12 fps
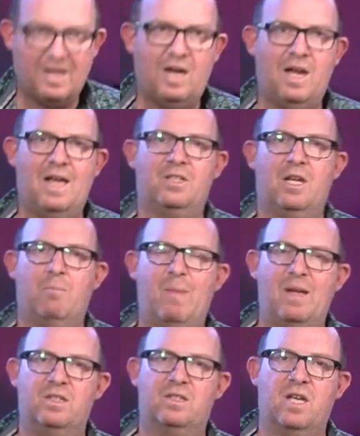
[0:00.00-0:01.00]
of classic
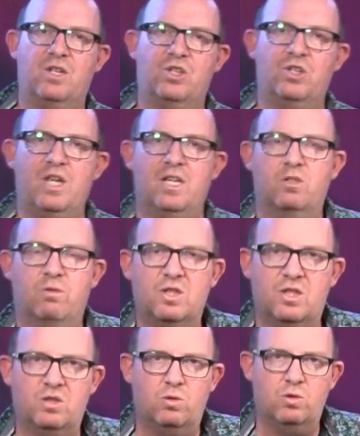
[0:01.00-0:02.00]
bass station into a
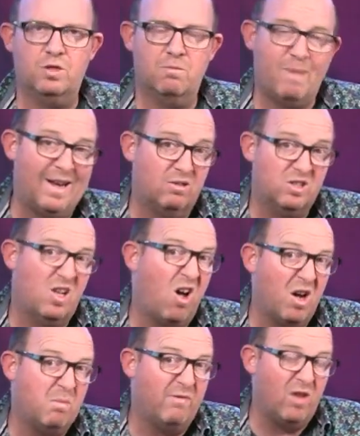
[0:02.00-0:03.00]
distortion pedal type